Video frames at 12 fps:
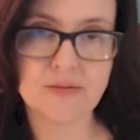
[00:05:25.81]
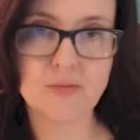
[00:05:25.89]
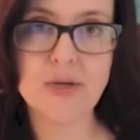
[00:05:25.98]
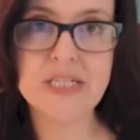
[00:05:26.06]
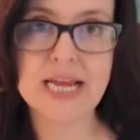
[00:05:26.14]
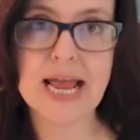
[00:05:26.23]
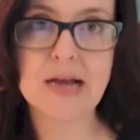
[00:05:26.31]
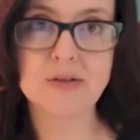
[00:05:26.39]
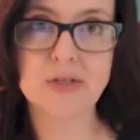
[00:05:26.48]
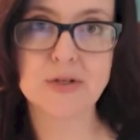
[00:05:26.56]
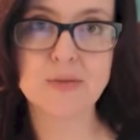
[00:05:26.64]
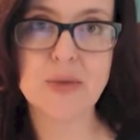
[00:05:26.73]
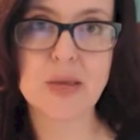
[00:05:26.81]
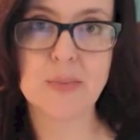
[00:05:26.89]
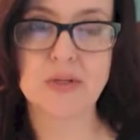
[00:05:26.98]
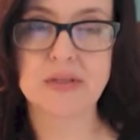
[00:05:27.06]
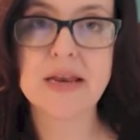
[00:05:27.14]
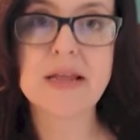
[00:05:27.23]
reaching out to those
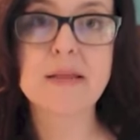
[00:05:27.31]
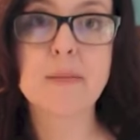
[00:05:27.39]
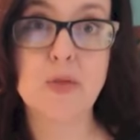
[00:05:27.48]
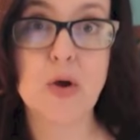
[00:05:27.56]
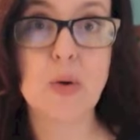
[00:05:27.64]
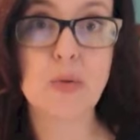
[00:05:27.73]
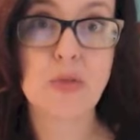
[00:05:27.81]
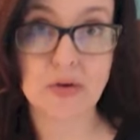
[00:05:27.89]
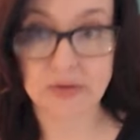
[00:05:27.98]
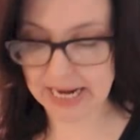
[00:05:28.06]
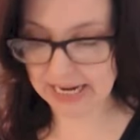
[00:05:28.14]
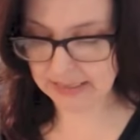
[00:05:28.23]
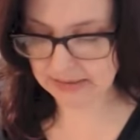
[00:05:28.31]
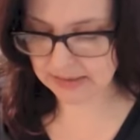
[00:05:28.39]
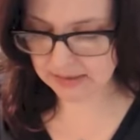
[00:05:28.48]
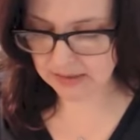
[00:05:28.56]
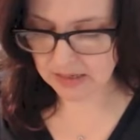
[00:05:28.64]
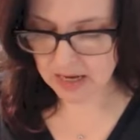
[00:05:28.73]
people and letting them know their date.
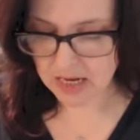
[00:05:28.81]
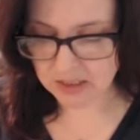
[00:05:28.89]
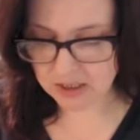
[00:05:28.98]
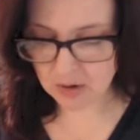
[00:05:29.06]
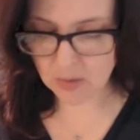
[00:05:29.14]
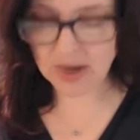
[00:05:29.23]
So